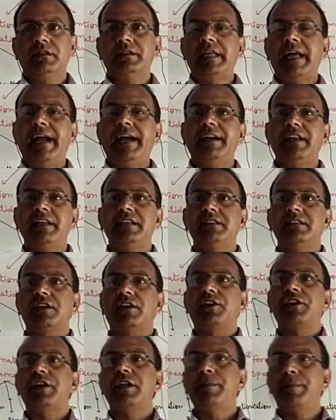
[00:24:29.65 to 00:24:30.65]
that is a
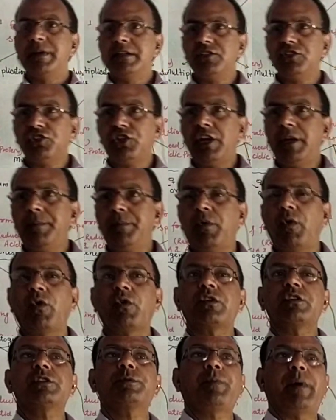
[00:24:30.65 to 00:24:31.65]
ribbon shape
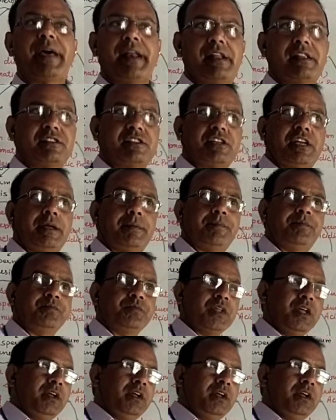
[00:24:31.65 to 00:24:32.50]
or spiral shape.